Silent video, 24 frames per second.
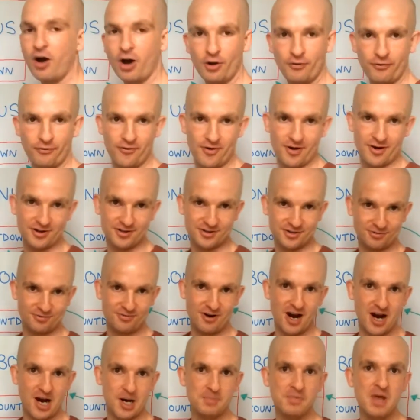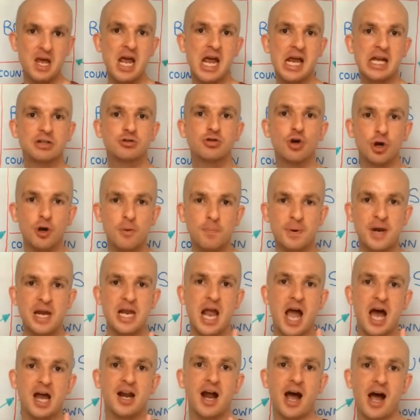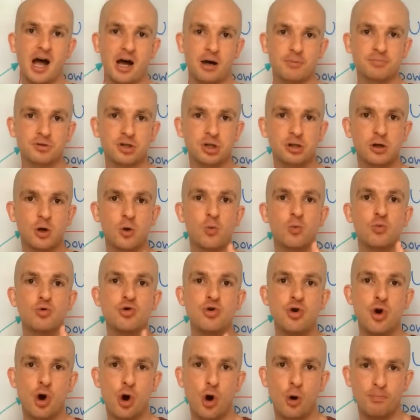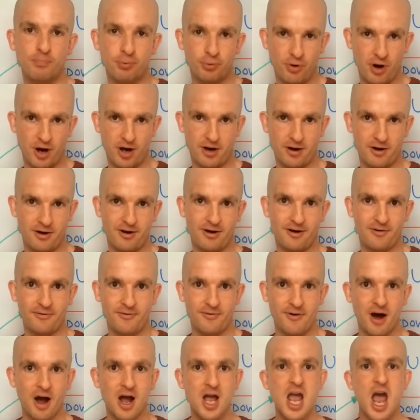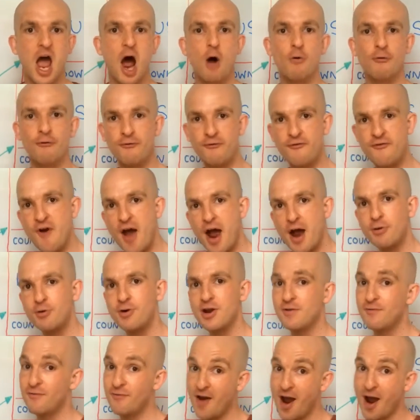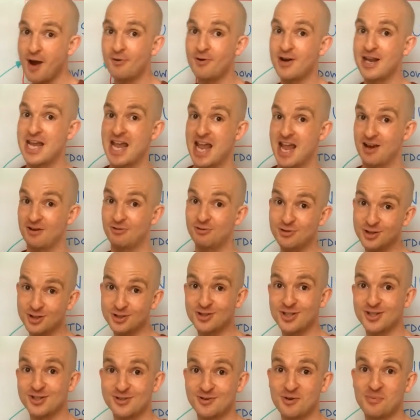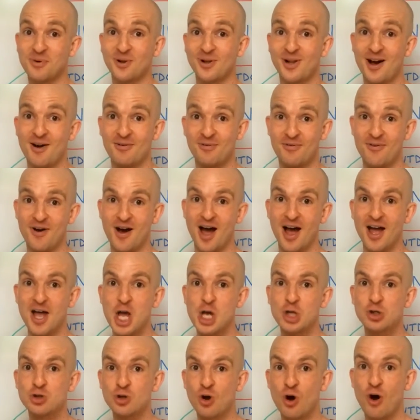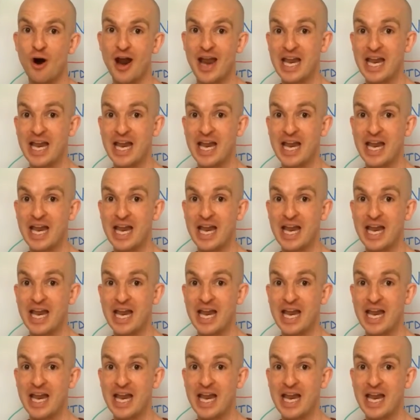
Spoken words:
offers, right, it's got to be an absolute no-brainer offer, a very, very irresistible offer. So